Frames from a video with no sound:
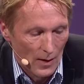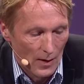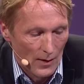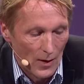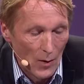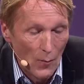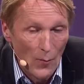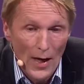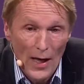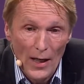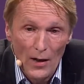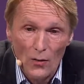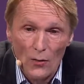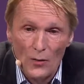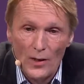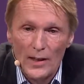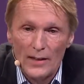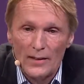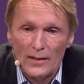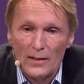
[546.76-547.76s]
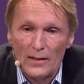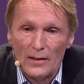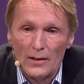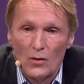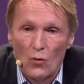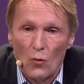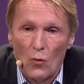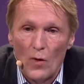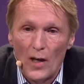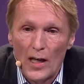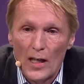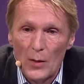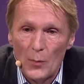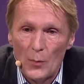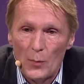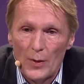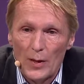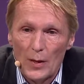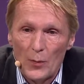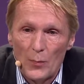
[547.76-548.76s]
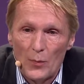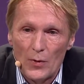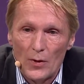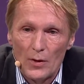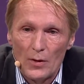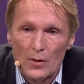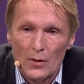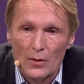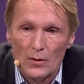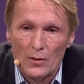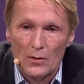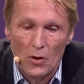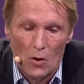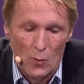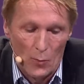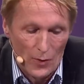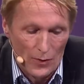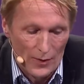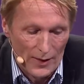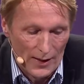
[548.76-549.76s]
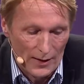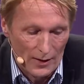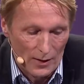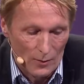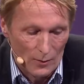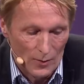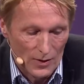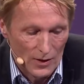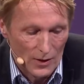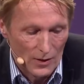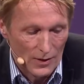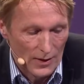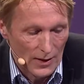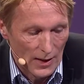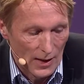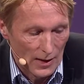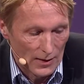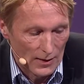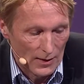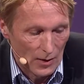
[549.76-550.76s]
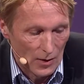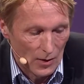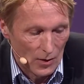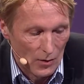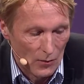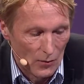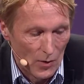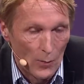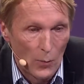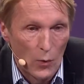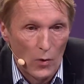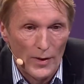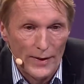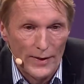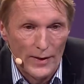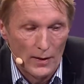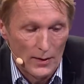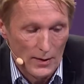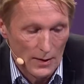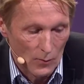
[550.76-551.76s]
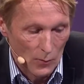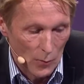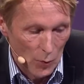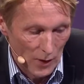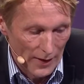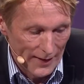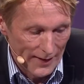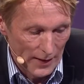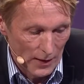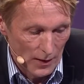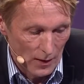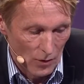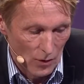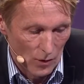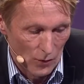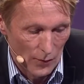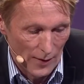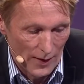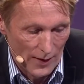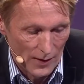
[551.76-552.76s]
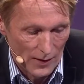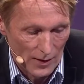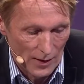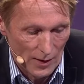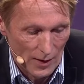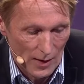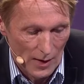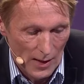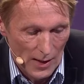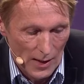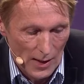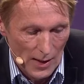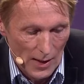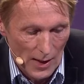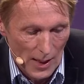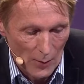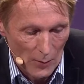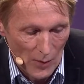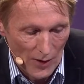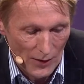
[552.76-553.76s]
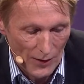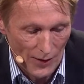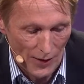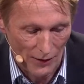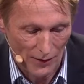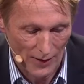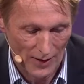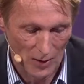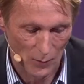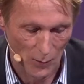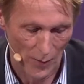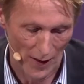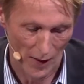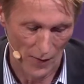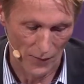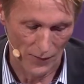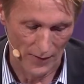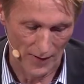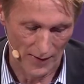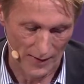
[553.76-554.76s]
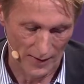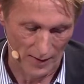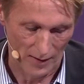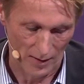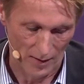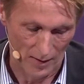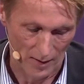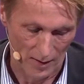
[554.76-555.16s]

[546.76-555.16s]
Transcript: The main reasons why people cooperated with the Stasi were political conviction and material benefits.